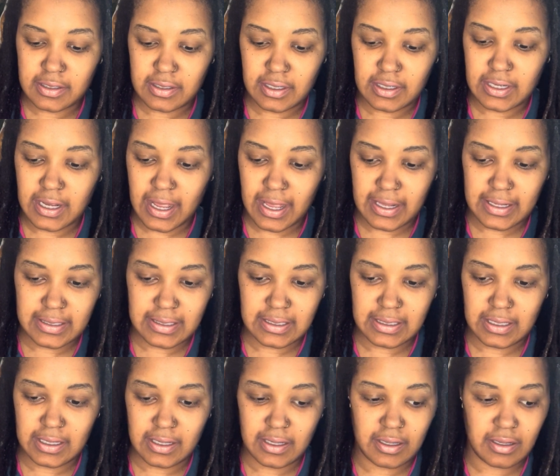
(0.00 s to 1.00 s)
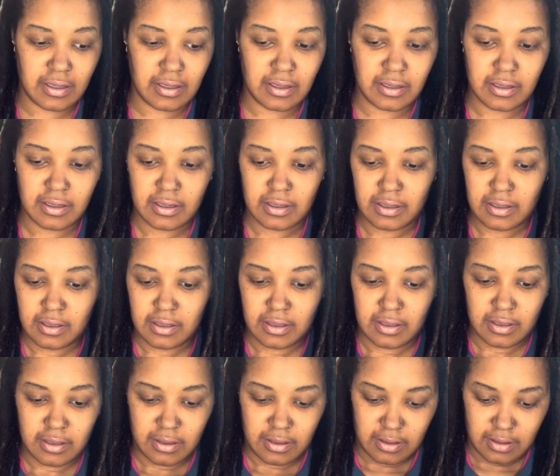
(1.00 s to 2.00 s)
the dancing,
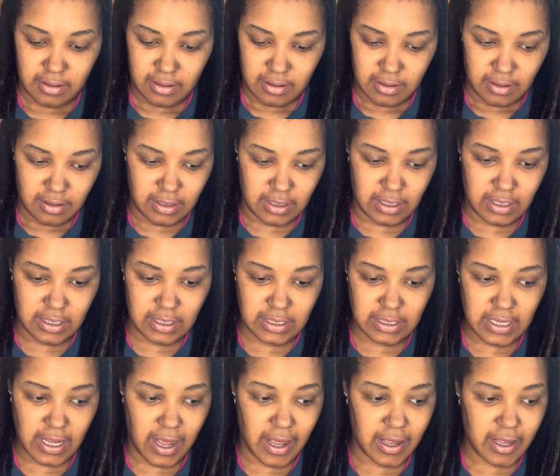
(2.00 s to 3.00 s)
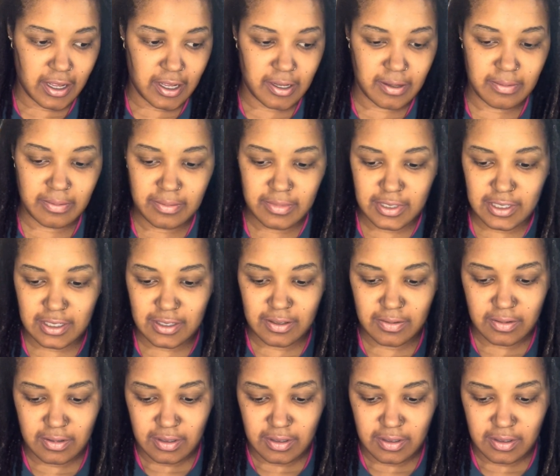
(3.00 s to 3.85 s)
the good times.